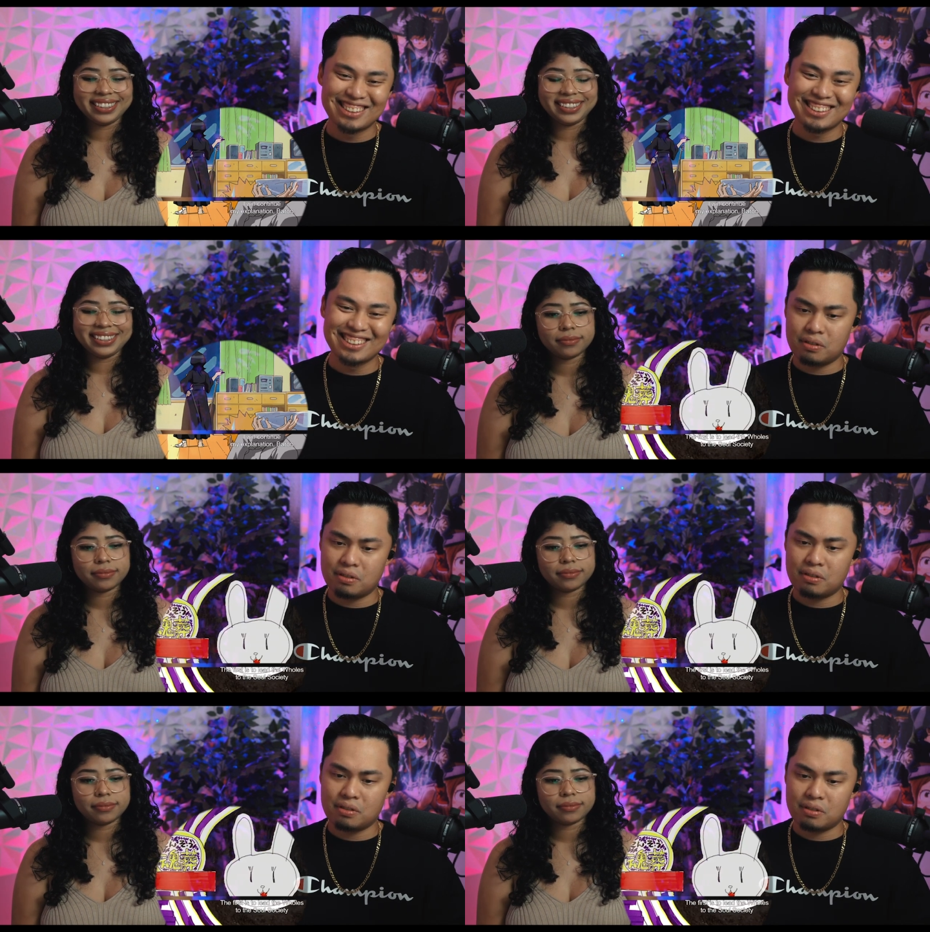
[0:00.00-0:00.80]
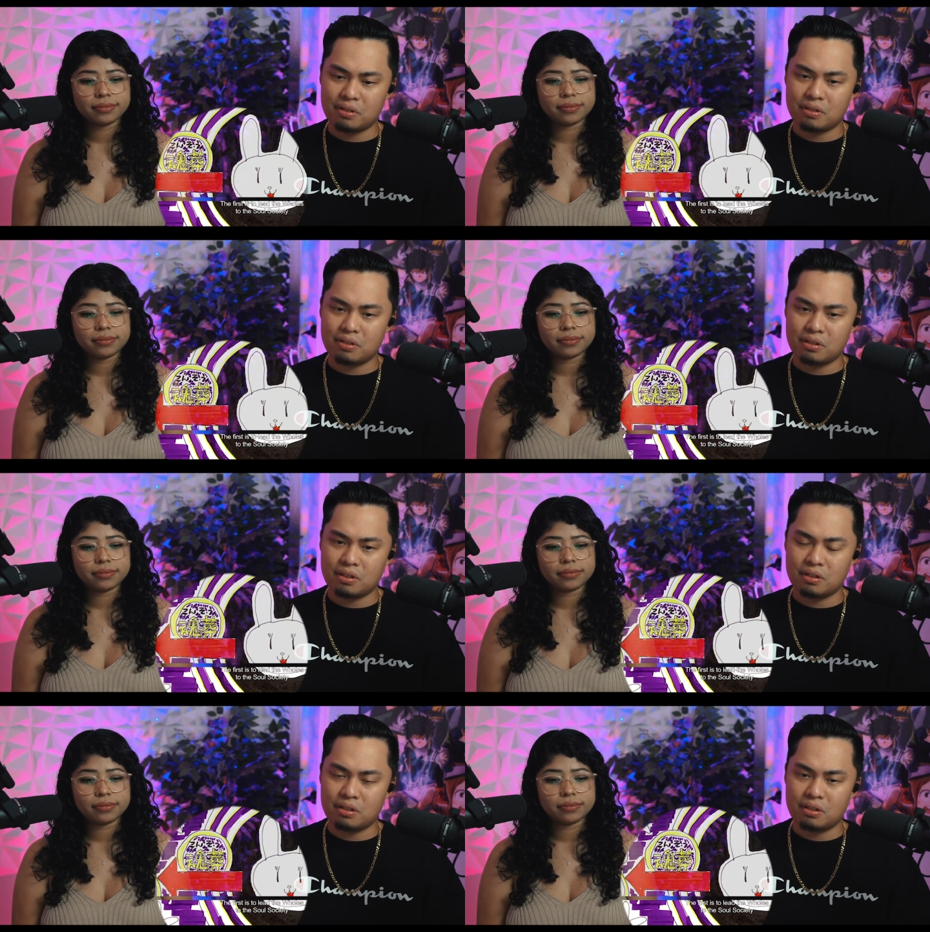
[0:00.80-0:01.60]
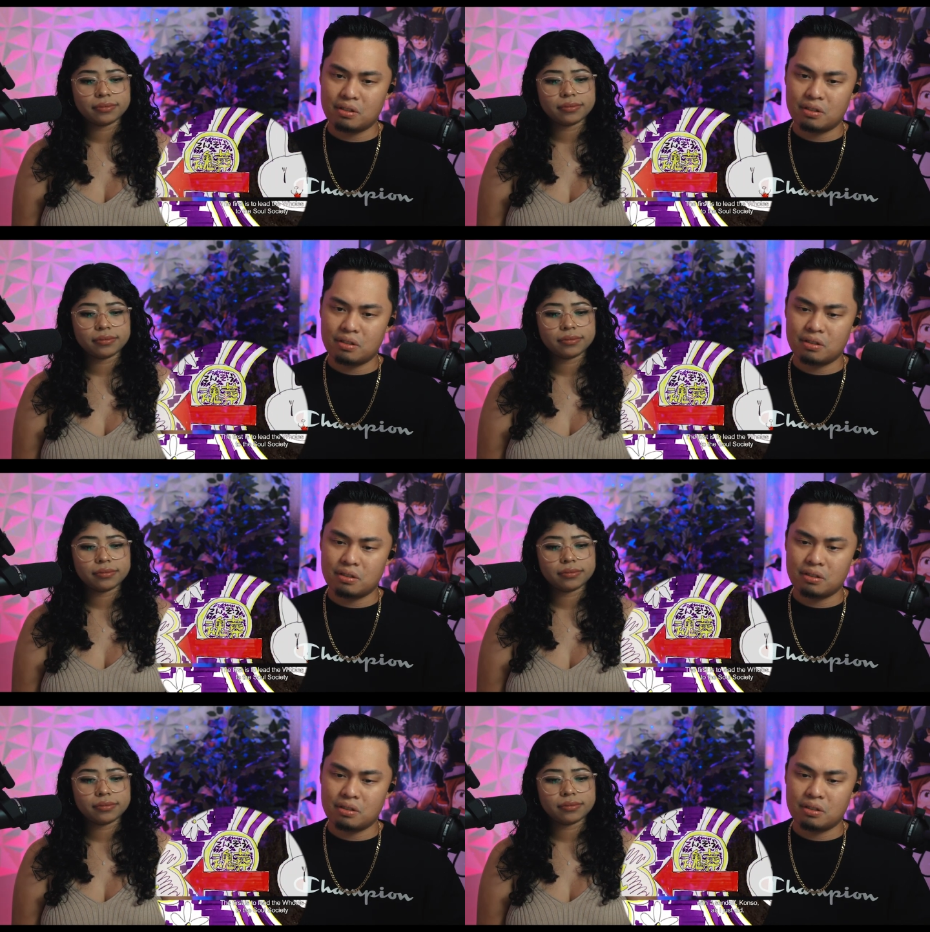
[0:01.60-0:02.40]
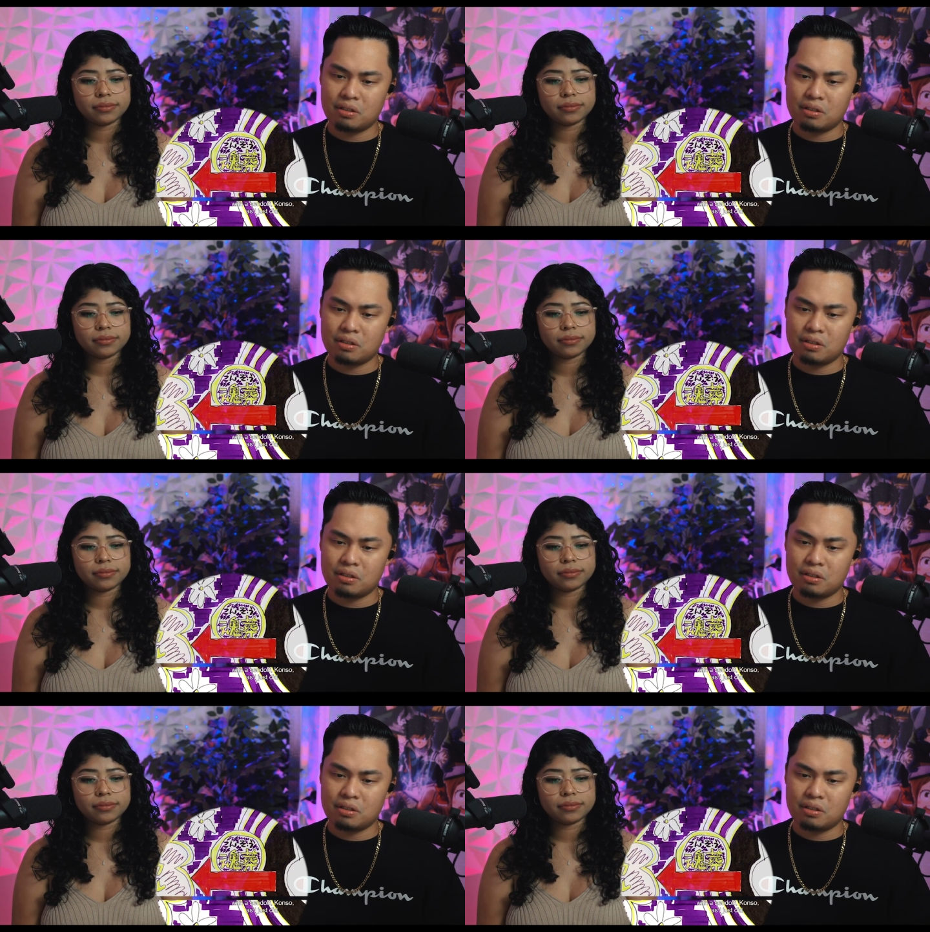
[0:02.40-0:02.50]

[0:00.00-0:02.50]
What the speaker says: Nobody speaks.